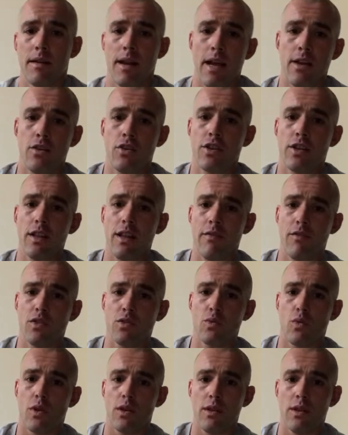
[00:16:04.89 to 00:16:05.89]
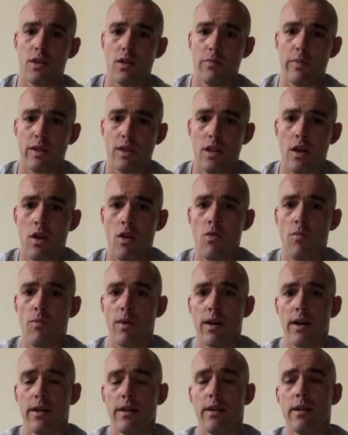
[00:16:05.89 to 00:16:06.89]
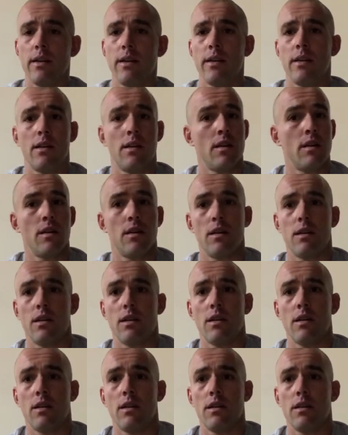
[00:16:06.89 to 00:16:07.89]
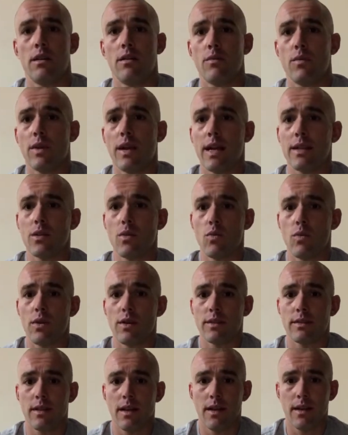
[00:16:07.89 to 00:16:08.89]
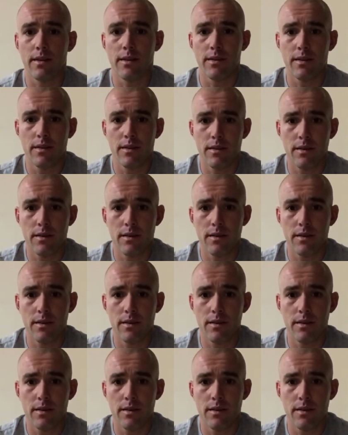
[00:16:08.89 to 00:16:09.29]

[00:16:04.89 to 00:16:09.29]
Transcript: energy levels were a little bit low, but we got the work done.